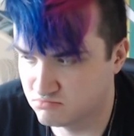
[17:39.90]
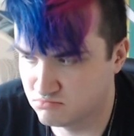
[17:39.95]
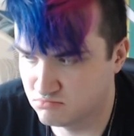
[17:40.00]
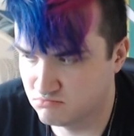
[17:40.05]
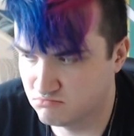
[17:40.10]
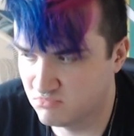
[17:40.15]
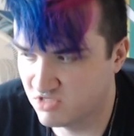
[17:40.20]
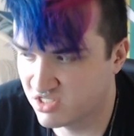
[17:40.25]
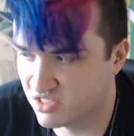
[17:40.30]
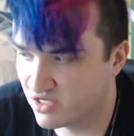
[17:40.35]

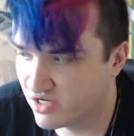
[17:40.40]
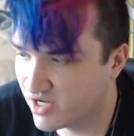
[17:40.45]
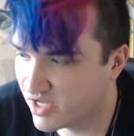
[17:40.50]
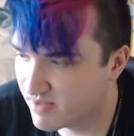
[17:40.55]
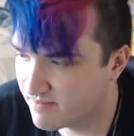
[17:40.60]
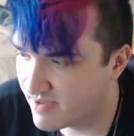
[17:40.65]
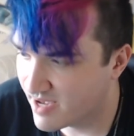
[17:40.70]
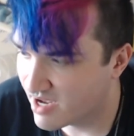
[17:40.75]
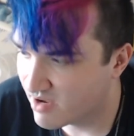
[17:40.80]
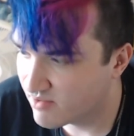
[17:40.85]

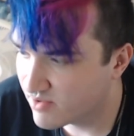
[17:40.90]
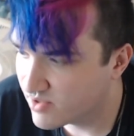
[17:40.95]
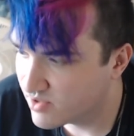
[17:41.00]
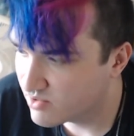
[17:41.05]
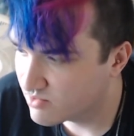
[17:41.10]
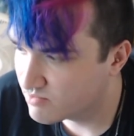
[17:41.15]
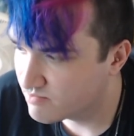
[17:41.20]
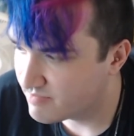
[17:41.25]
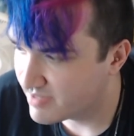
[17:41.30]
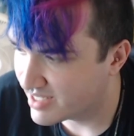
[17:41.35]
Missouri,
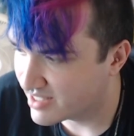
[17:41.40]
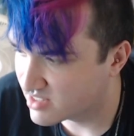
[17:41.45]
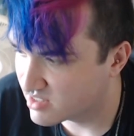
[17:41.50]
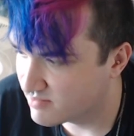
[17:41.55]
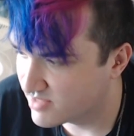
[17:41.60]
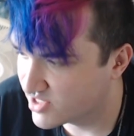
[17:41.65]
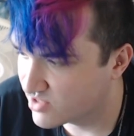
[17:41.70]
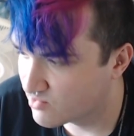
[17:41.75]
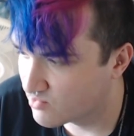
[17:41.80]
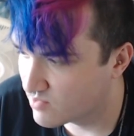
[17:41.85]
Peru,
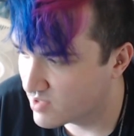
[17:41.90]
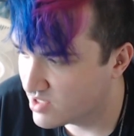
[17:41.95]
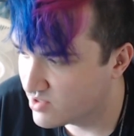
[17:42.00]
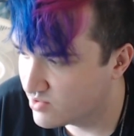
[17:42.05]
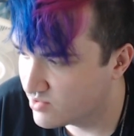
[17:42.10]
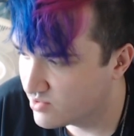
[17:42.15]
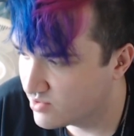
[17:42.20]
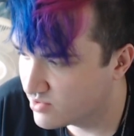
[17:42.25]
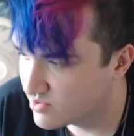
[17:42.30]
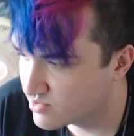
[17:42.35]
basilment,
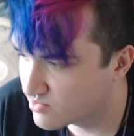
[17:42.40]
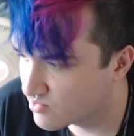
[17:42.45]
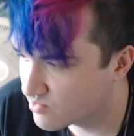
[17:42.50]
rose,